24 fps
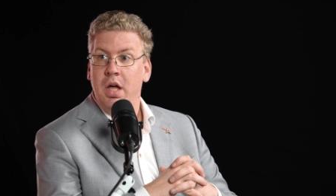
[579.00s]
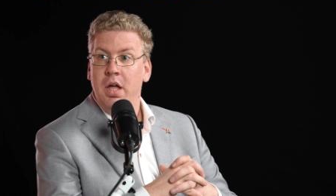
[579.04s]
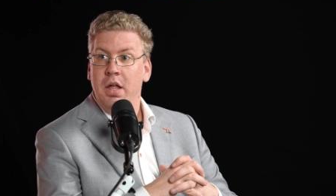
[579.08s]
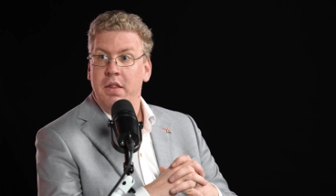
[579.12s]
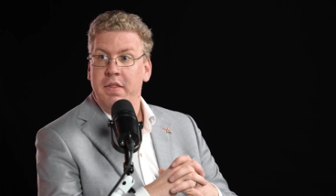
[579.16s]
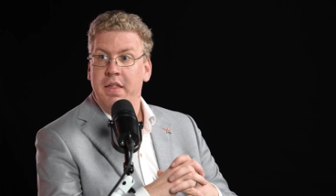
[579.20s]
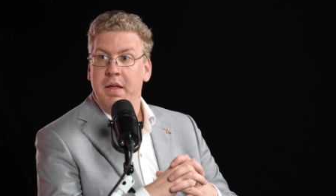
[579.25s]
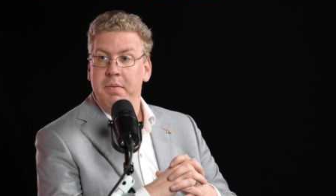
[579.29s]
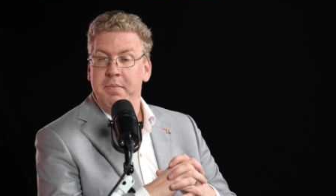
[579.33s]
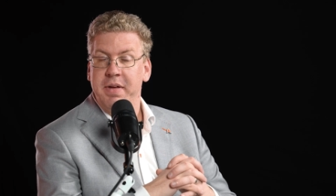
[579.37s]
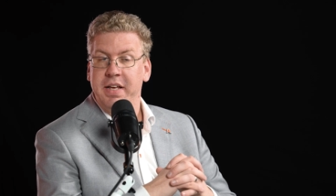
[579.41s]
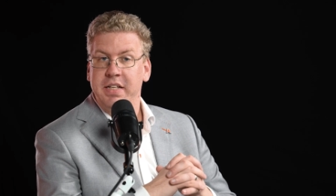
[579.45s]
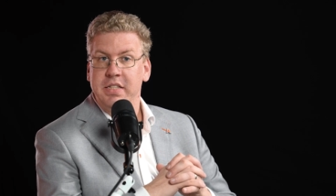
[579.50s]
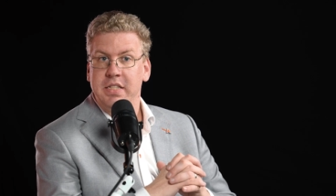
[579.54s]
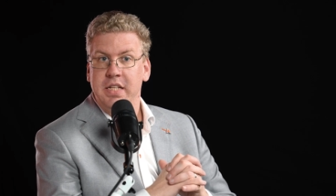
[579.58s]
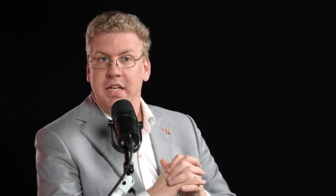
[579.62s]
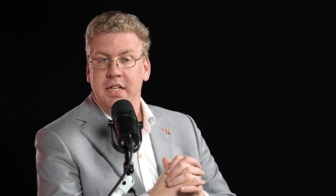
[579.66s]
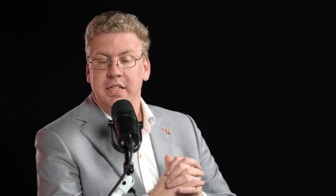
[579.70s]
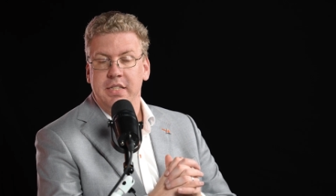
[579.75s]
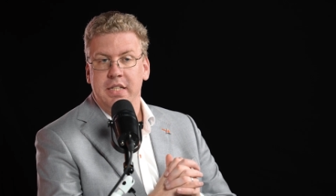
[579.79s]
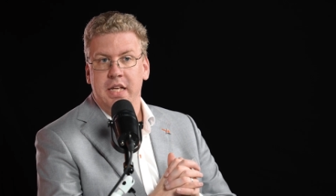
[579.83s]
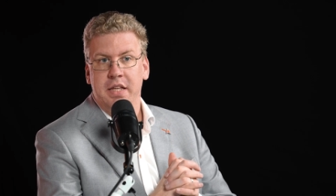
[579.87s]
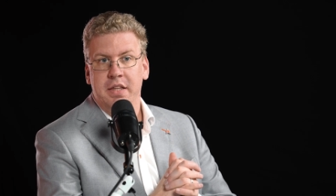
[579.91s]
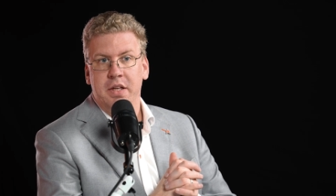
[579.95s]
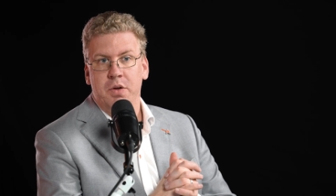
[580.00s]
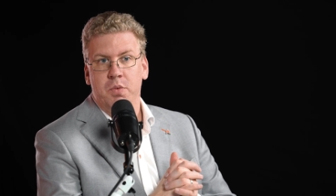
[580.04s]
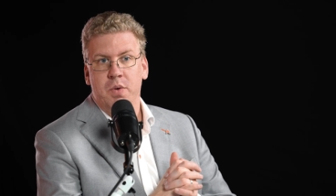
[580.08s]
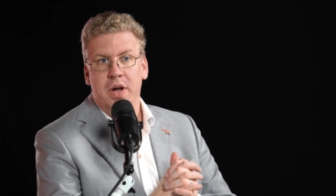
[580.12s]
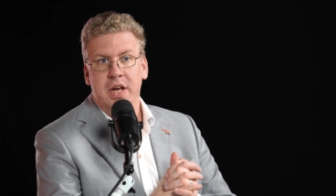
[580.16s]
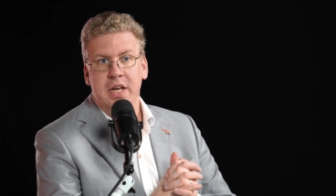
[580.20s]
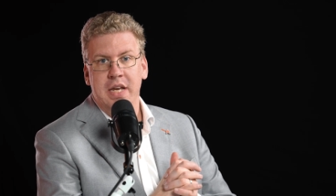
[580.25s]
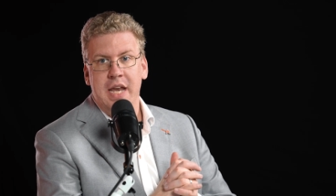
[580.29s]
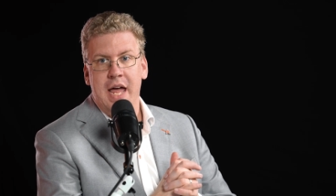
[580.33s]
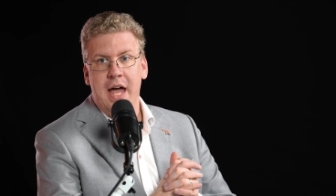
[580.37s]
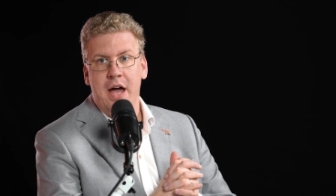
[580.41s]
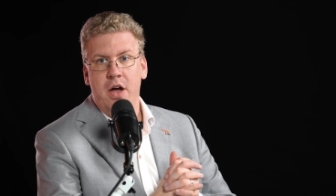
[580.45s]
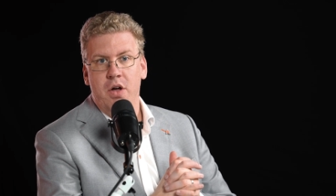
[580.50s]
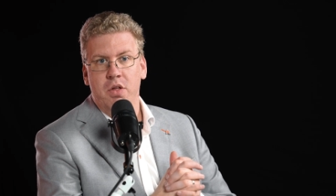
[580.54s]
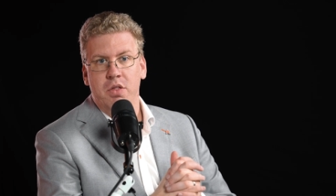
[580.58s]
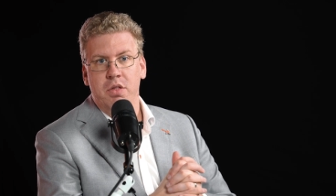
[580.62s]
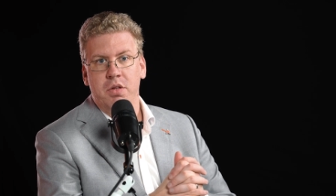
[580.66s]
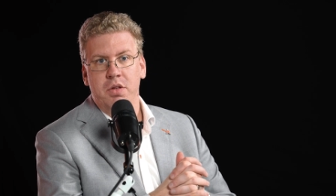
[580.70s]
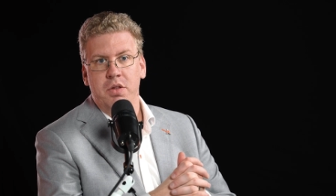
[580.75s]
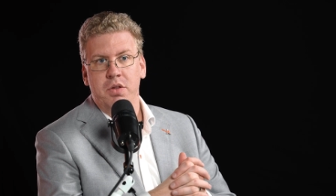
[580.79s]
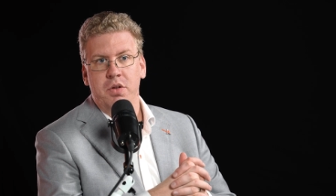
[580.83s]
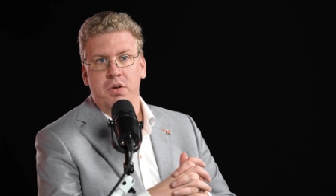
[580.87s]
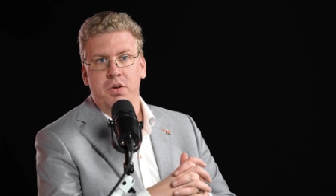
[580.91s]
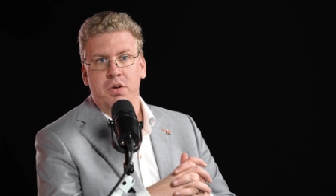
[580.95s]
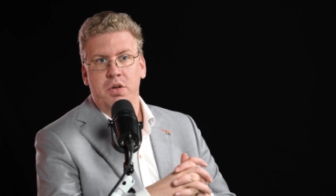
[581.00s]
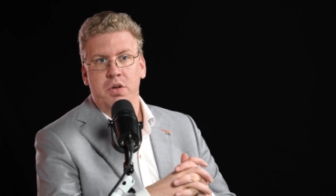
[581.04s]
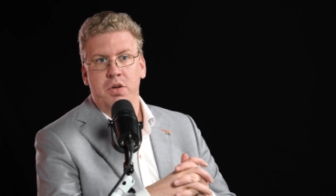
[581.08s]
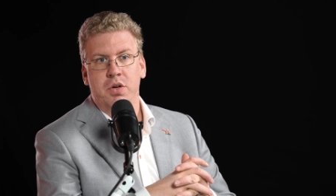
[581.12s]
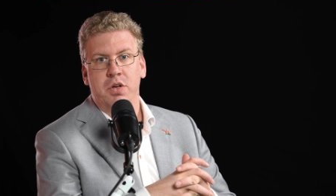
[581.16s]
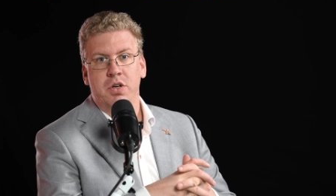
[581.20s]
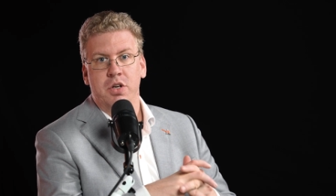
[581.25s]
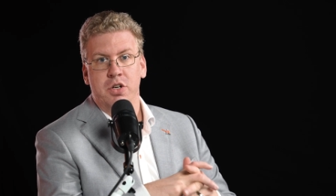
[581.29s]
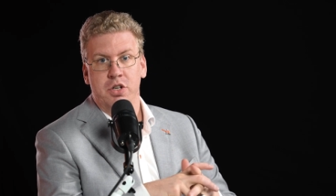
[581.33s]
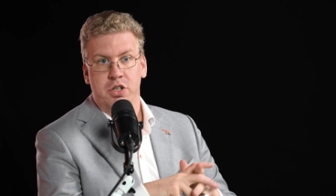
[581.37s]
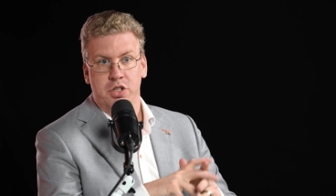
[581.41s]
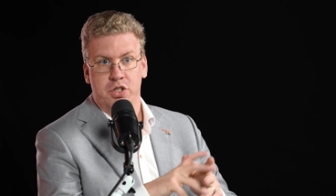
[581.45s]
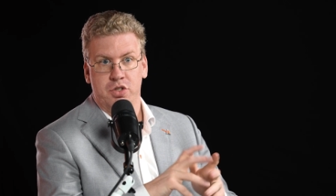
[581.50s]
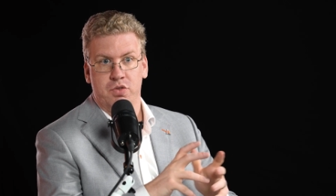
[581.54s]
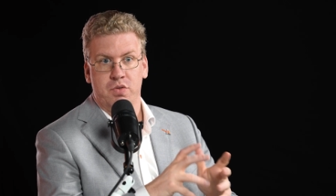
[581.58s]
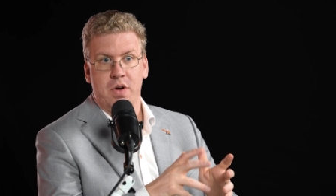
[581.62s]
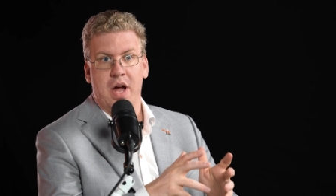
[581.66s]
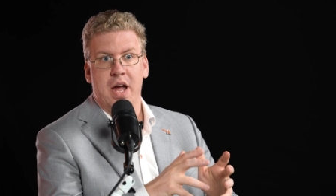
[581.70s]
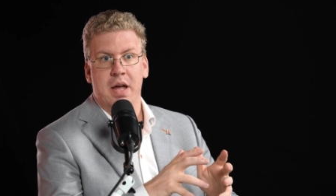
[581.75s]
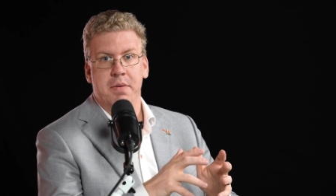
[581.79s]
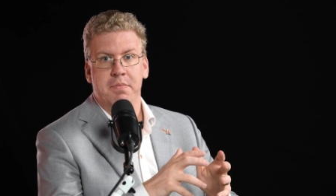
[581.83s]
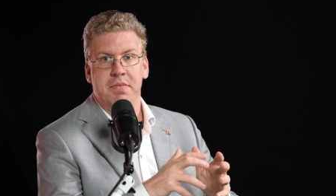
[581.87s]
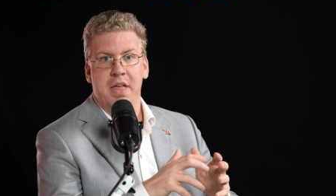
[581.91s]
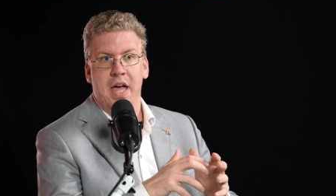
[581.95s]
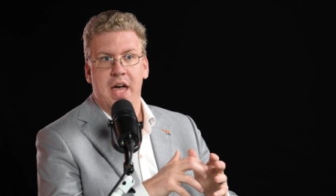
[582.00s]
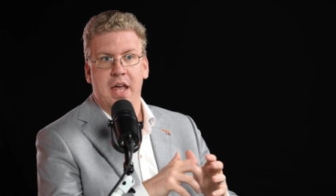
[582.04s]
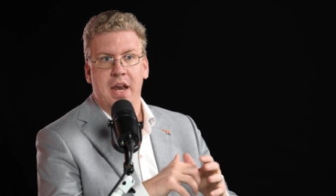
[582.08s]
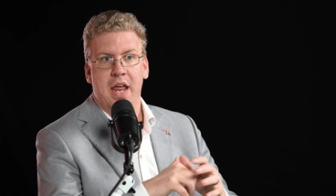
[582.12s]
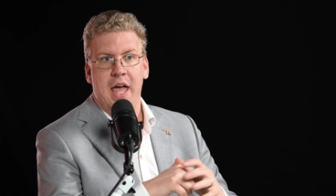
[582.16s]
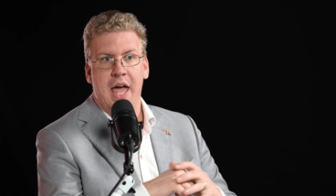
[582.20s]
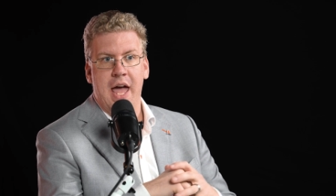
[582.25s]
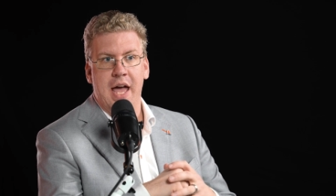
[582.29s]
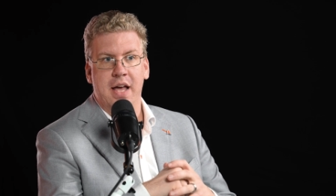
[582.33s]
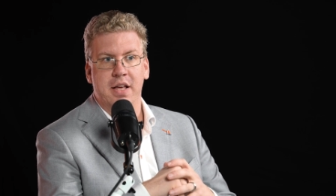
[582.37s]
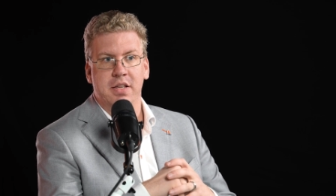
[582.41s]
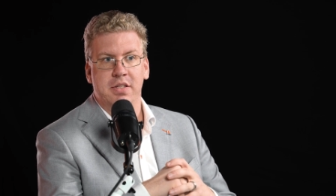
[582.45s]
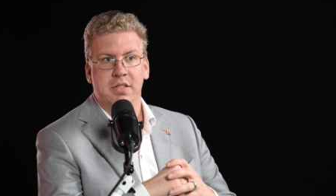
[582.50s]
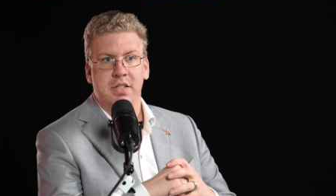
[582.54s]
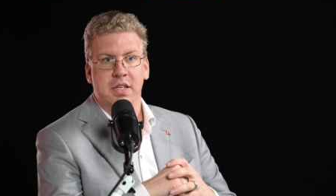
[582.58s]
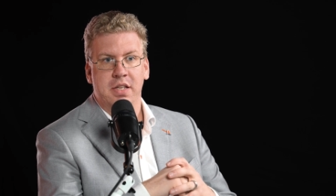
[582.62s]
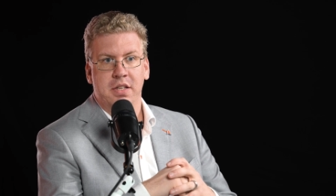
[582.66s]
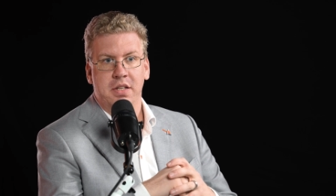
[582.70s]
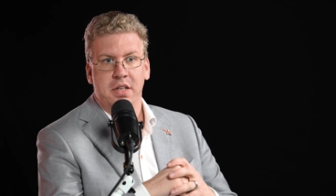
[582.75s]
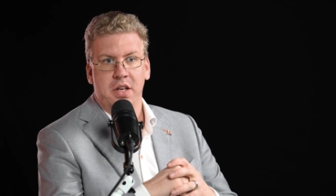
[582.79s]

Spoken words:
That makes sense. I think right now you can describe that as,